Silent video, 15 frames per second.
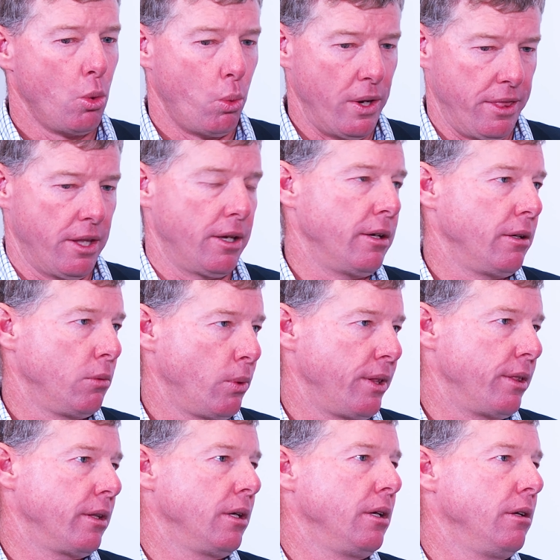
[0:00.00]
when
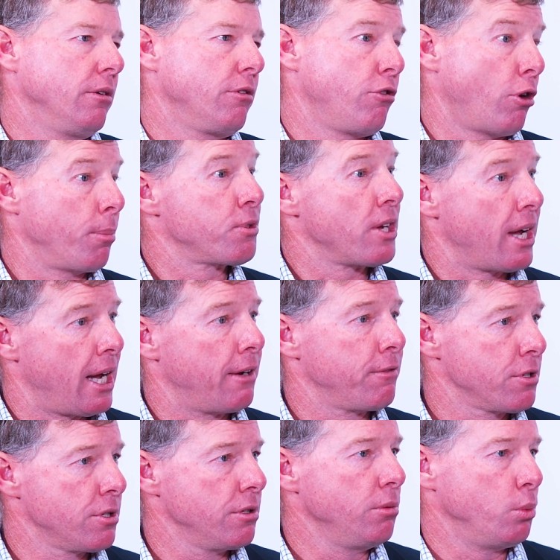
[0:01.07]
the crops are
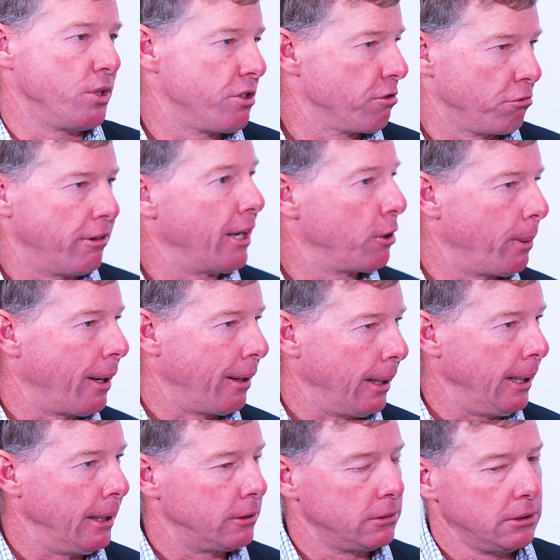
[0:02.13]
harvested, which is around about
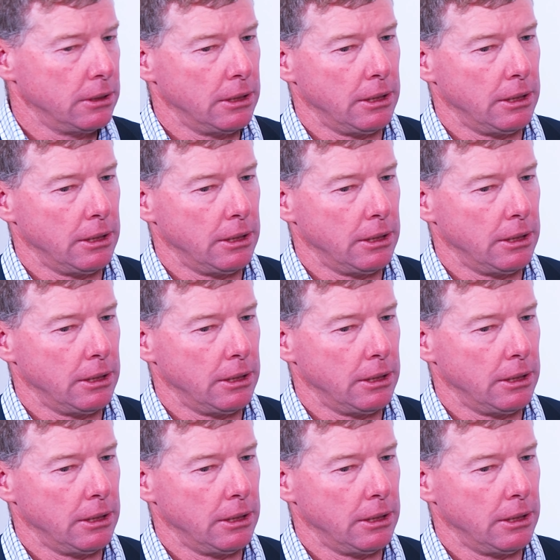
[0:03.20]
now,